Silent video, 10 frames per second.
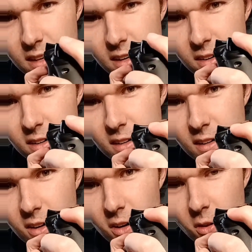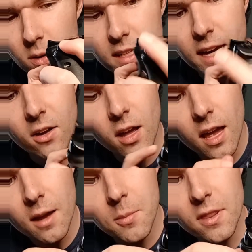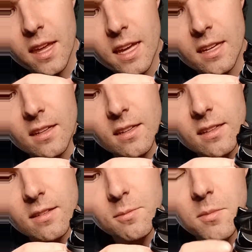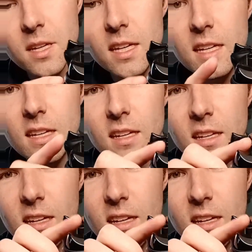there, all the way down. But then mid